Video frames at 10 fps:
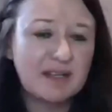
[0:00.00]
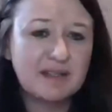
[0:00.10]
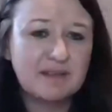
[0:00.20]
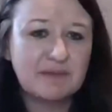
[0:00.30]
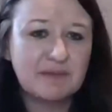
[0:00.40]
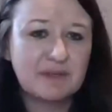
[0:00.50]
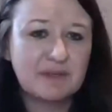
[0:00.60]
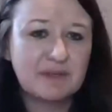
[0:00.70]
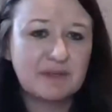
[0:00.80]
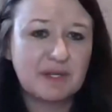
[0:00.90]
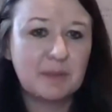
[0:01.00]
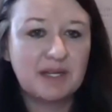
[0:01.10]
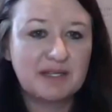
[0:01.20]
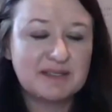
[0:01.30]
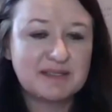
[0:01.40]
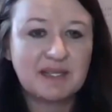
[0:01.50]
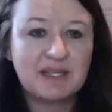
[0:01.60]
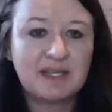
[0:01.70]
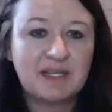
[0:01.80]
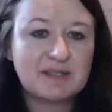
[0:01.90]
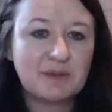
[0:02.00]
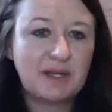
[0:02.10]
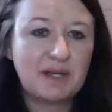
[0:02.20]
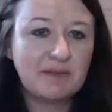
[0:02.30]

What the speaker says: And then finally, auditing for compliance.